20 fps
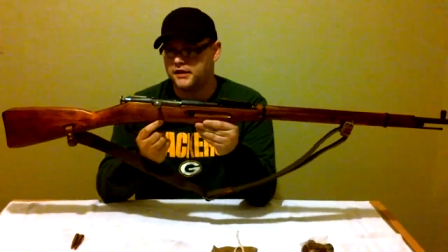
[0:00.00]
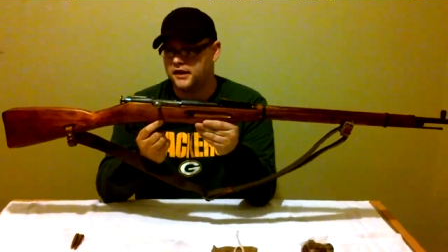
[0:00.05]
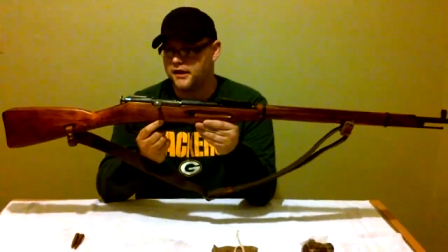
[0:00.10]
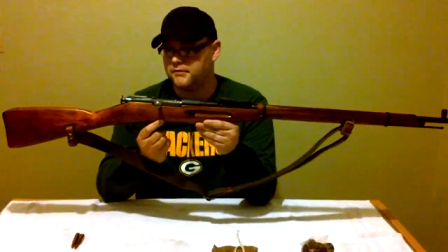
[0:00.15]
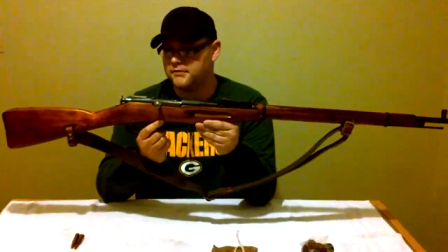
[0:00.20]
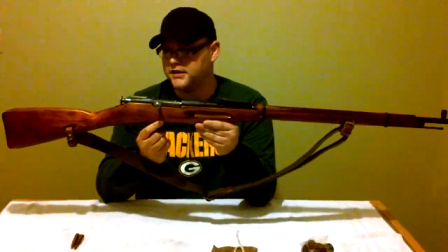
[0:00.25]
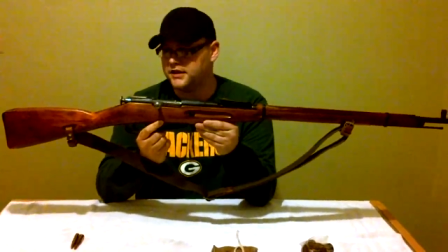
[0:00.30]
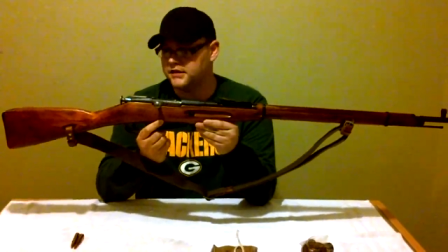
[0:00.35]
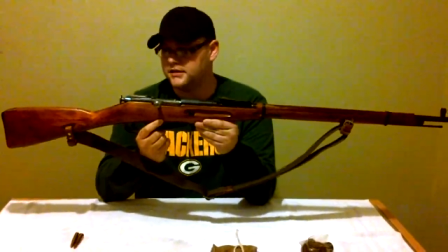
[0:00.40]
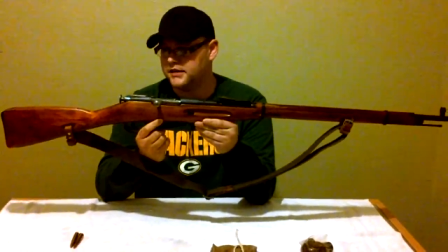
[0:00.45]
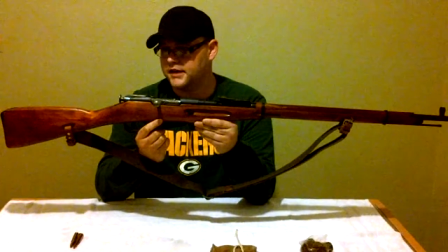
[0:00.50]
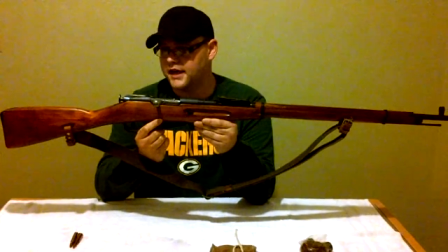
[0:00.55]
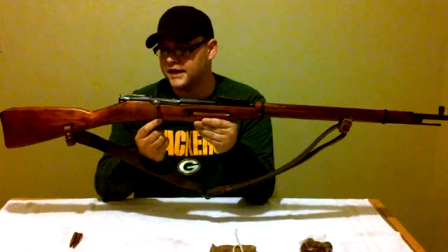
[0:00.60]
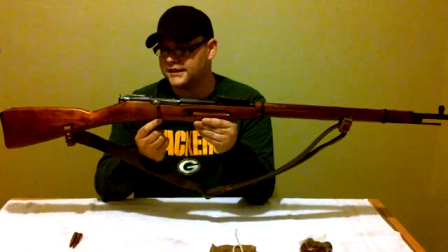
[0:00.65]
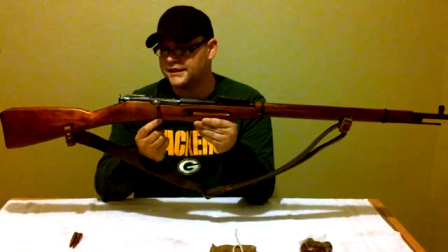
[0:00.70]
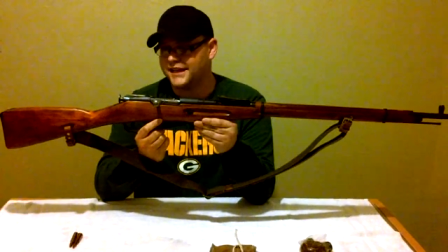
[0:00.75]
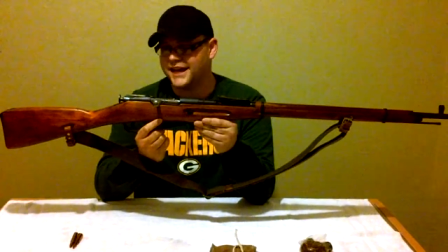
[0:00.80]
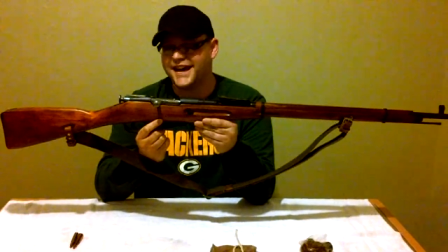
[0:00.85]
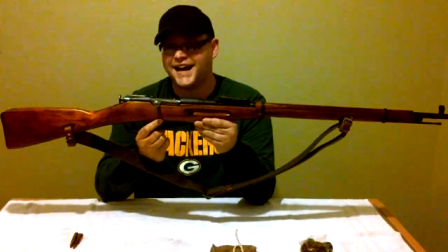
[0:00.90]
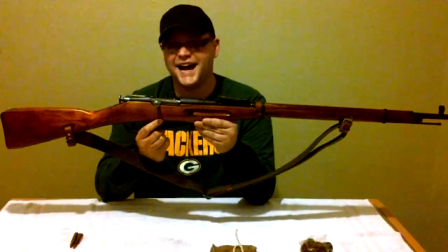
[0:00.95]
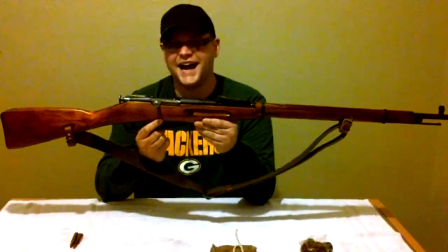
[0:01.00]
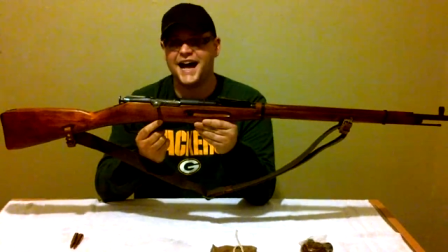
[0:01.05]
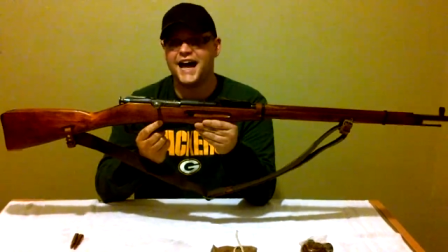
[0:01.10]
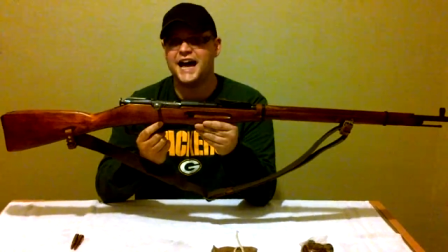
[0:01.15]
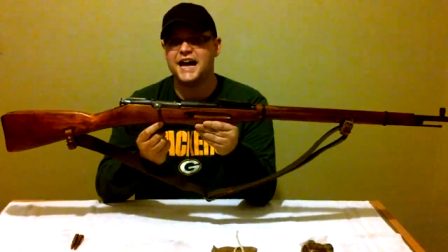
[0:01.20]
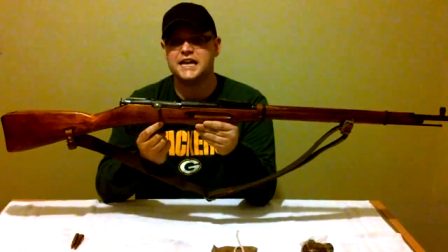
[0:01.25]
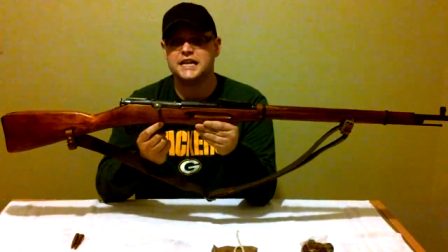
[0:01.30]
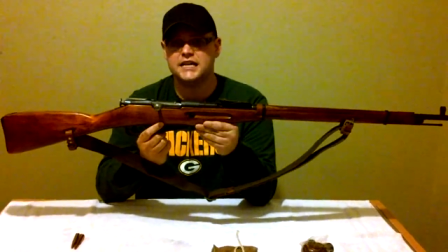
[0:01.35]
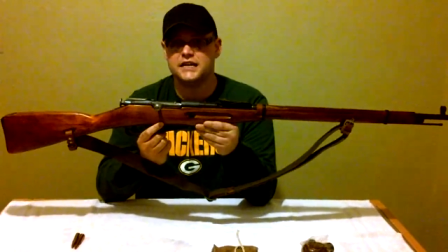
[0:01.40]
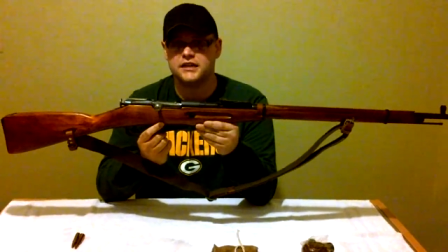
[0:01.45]
I mean, at the
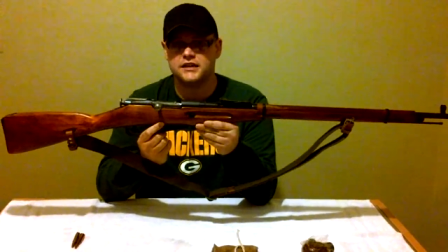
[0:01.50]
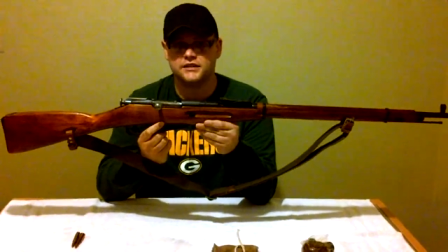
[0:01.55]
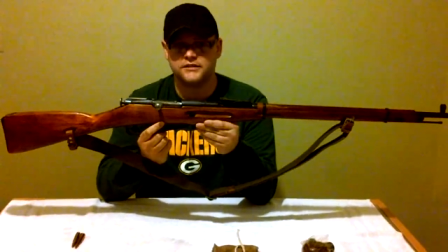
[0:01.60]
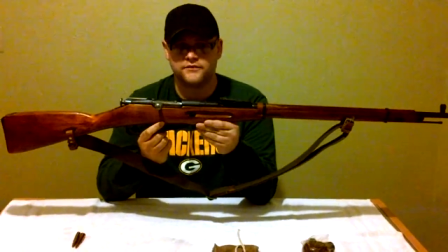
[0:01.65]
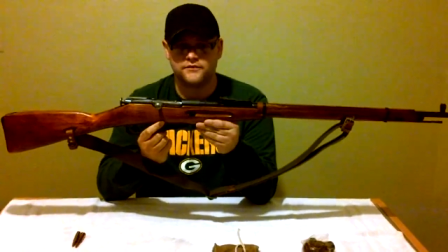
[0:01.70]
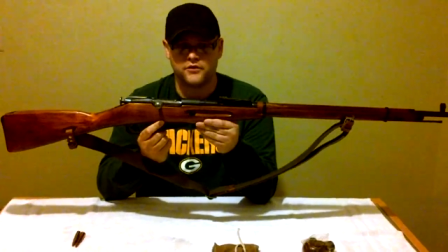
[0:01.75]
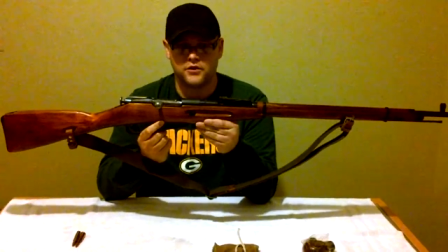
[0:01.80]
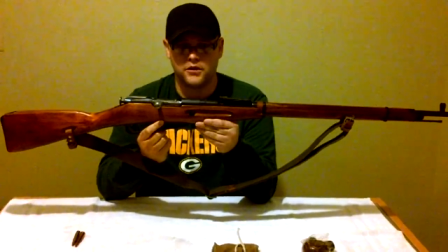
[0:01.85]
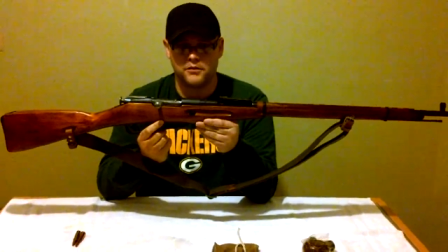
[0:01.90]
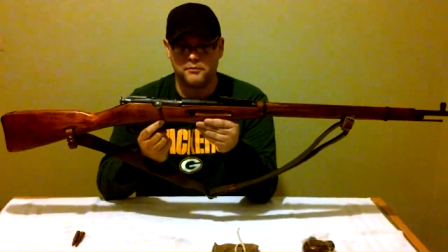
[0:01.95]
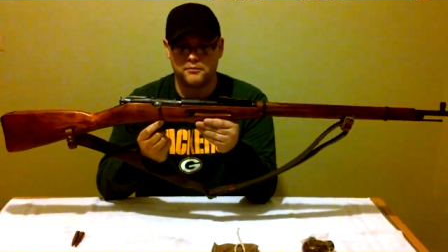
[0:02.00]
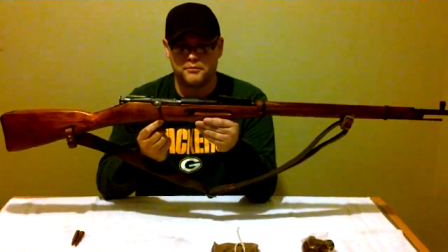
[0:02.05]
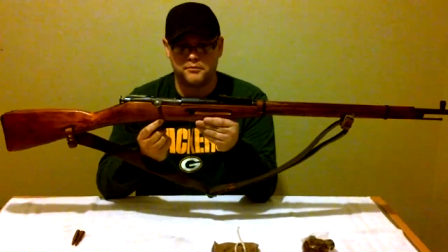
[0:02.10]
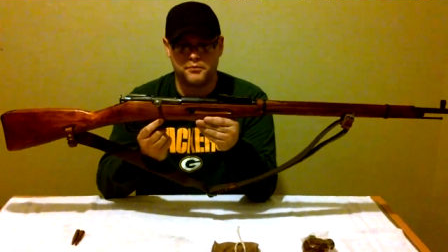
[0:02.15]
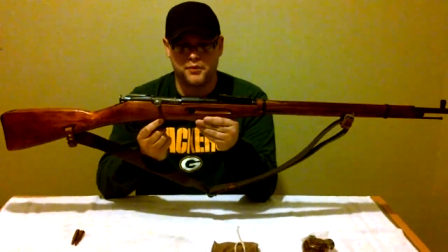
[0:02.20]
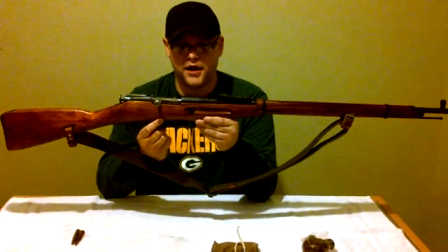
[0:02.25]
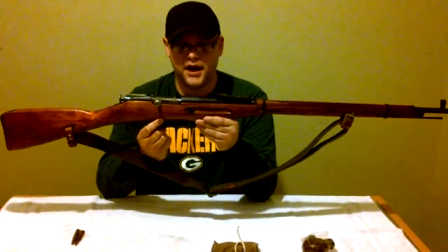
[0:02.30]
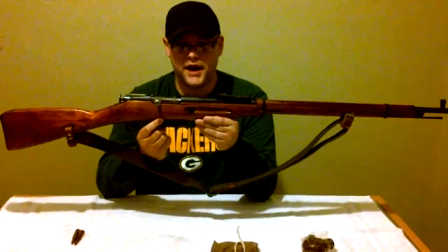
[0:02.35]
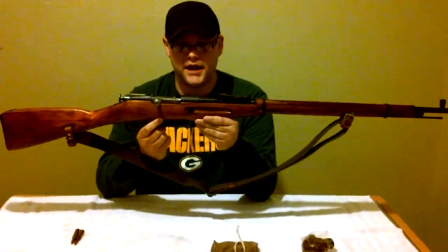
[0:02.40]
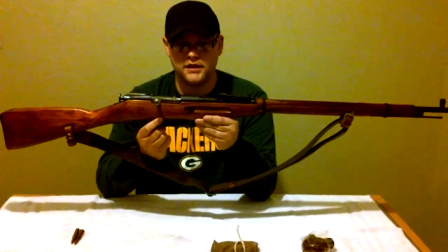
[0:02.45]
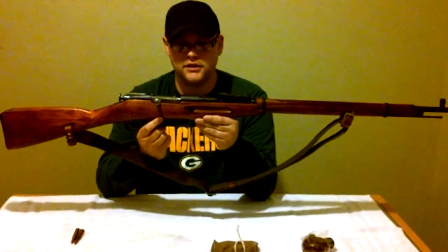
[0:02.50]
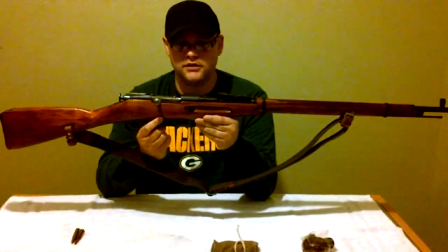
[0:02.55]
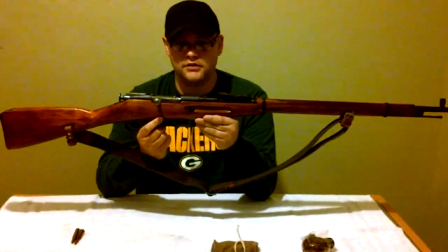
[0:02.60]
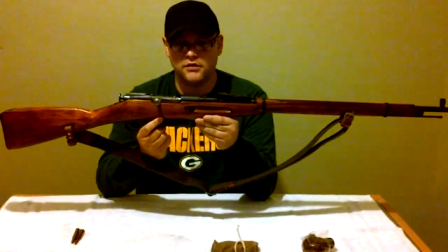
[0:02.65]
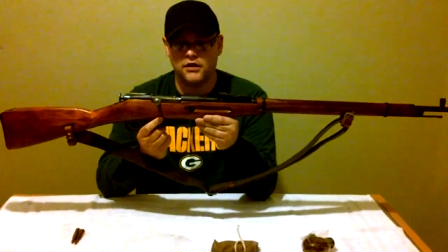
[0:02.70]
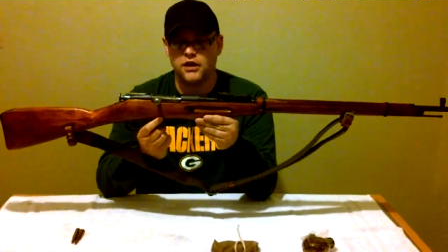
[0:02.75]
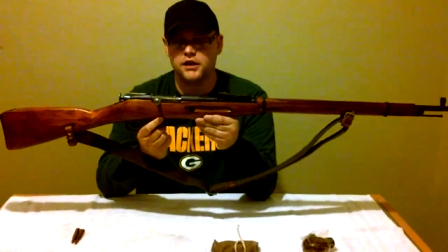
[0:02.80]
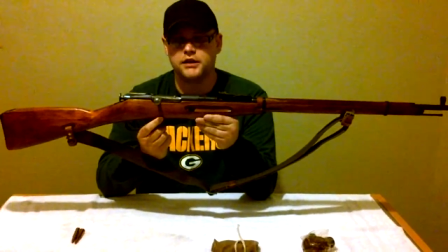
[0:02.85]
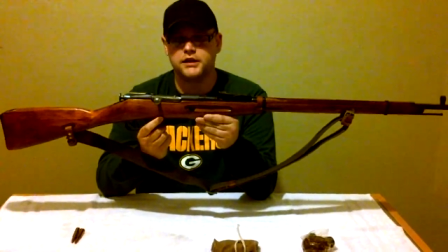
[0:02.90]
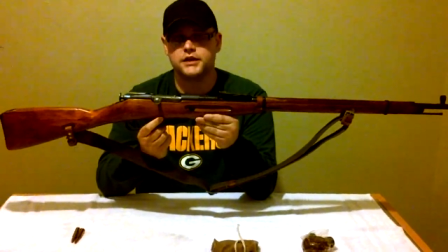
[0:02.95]
high end, for a brand new
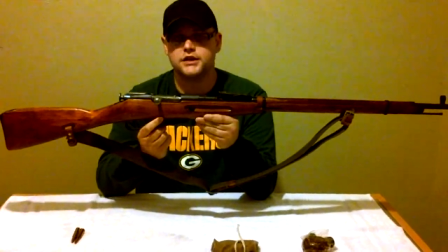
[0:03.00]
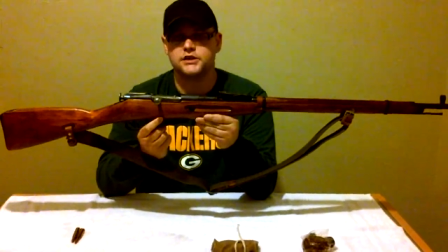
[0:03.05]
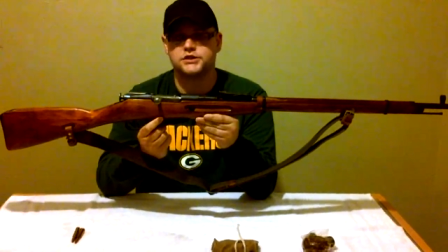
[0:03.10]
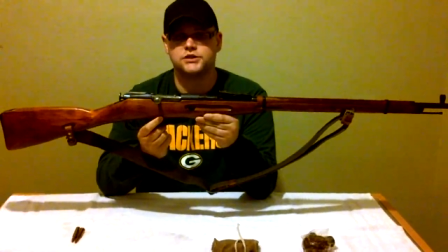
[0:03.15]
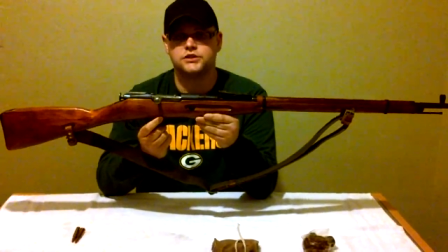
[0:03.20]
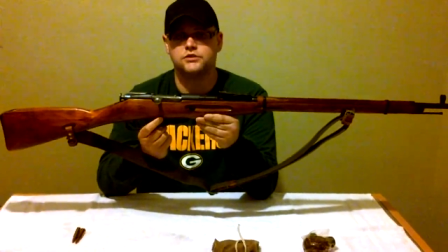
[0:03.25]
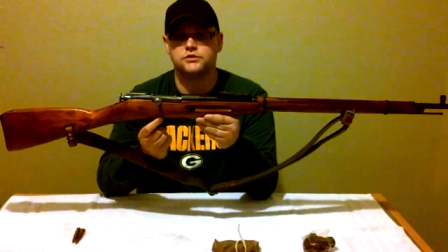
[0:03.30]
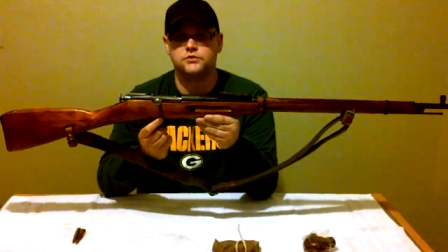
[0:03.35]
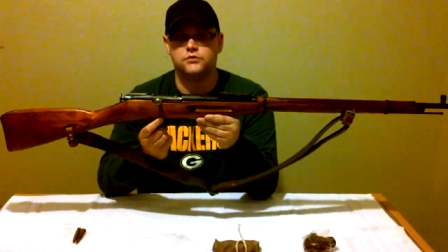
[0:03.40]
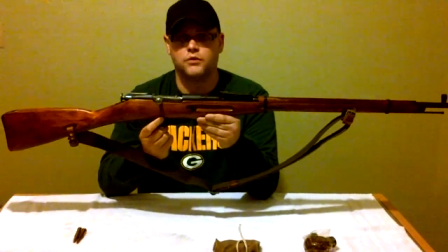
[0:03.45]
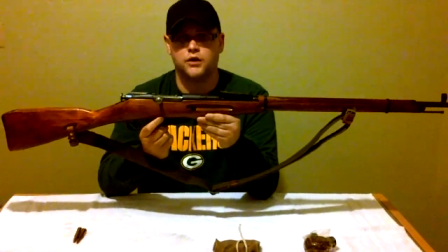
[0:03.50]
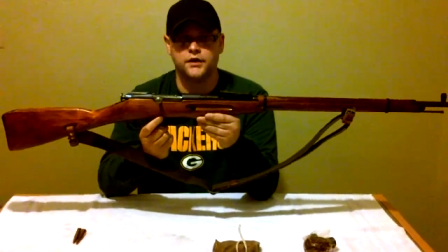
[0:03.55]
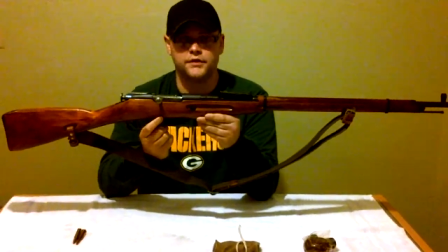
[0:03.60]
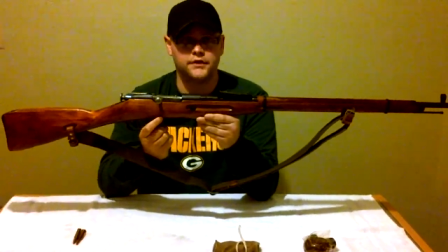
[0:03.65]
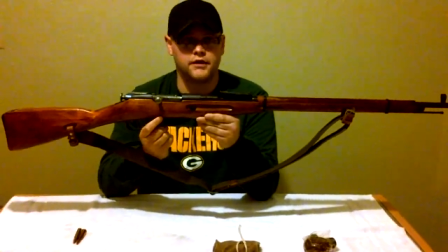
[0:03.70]
unissued one,